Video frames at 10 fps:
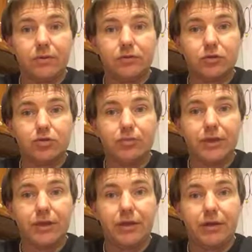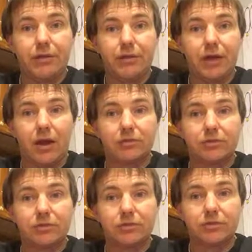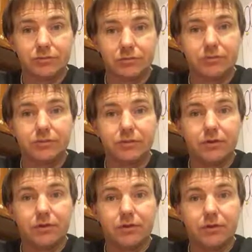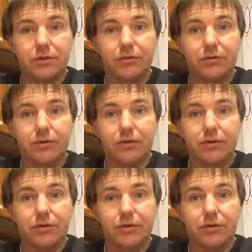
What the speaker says: social media options, there you go.